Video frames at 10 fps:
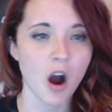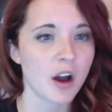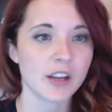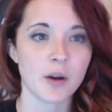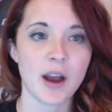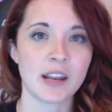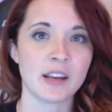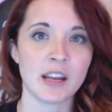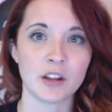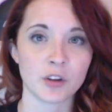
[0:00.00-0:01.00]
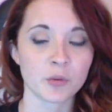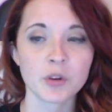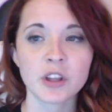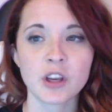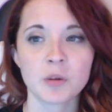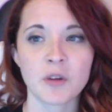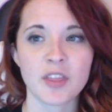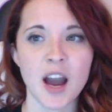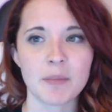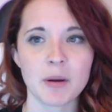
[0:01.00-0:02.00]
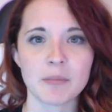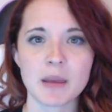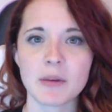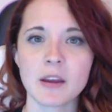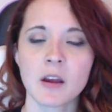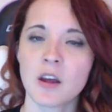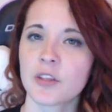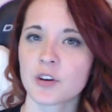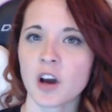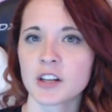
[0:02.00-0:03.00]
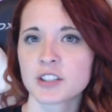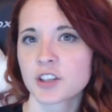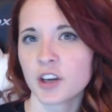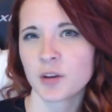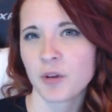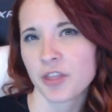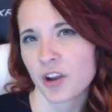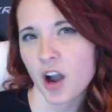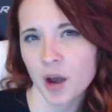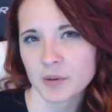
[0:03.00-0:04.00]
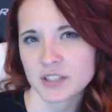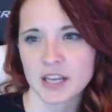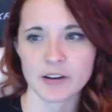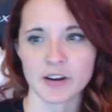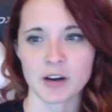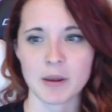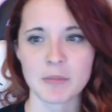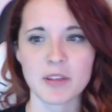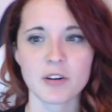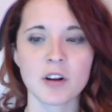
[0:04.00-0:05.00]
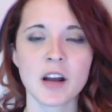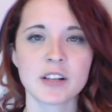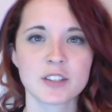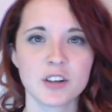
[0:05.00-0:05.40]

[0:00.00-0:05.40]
audio editing, and they're really good with that, but maybe they're not as good with the commentary, or maybe they're not as